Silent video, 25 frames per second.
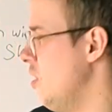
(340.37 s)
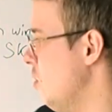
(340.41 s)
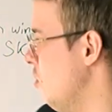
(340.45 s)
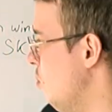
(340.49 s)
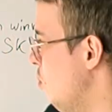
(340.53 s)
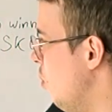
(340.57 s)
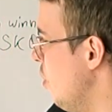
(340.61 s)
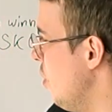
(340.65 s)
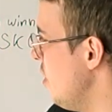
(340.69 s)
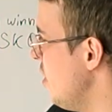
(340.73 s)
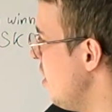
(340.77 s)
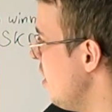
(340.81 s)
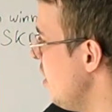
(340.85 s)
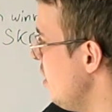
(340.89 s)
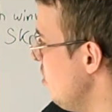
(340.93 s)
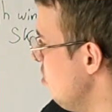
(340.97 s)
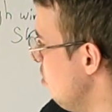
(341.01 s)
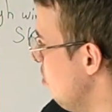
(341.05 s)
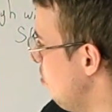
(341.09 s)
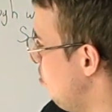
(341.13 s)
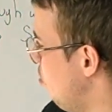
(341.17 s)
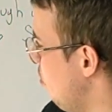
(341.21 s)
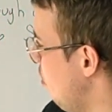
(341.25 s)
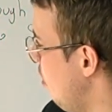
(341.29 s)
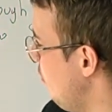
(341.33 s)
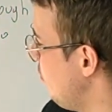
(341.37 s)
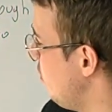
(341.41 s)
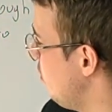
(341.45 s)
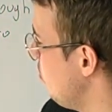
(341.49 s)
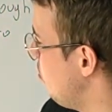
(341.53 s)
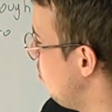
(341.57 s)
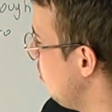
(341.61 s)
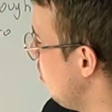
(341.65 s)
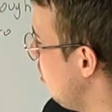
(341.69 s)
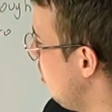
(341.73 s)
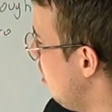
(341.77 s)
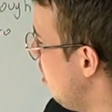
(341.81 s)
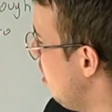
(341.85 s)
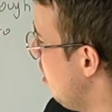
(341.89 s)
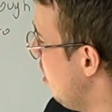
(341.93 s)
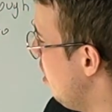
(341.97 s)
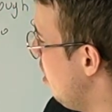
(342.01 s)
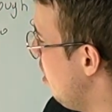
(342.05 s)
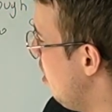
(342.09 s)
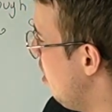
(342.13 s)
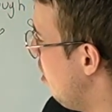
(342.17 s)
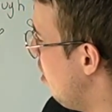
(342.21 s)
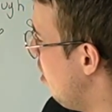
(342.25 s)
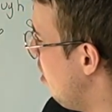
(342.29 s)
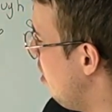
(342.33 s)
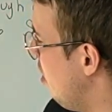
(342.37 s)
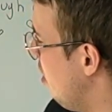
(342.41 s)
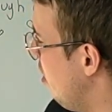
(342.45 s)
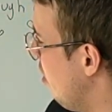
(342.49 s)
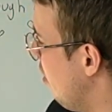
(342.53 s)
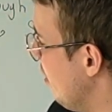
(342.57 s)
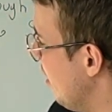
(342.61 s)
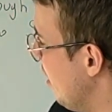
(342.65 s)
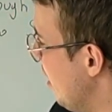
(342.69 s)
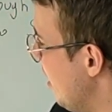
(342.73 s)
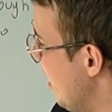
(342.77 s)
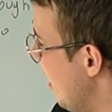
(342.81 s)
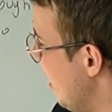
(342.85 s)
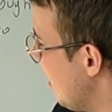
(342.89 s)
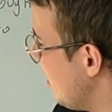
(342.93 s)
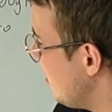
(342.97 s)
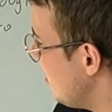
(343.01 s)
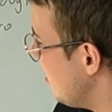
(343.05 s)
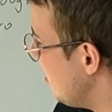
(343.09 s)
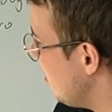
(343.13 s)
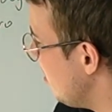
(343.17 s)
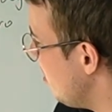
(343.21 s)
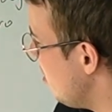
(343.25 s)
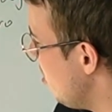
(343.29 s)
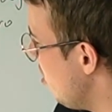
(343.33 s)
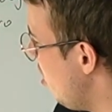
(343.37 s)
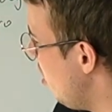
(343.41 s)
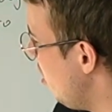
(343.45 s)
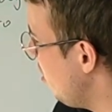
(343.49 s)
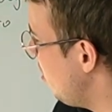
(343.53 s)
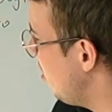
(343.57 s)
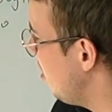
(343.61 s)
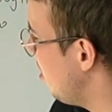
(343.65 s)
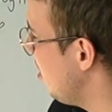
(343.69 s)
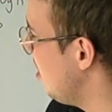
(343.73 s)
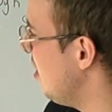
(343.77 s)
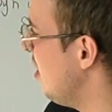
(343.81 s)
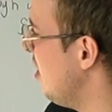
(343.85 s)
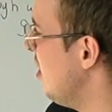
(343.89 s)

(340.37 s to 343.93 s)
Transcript: On one day you're profitable, on the next not,